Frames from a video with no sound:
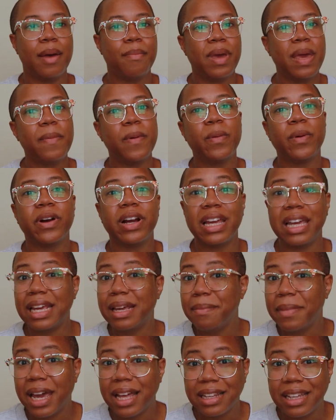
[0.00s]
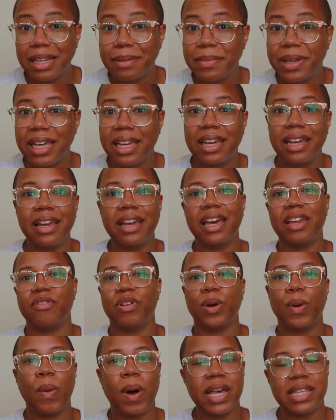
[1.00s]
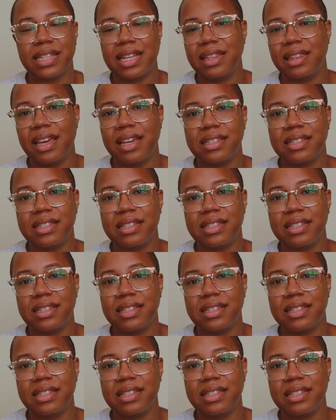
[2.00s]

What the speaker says: People were emailing me and requesting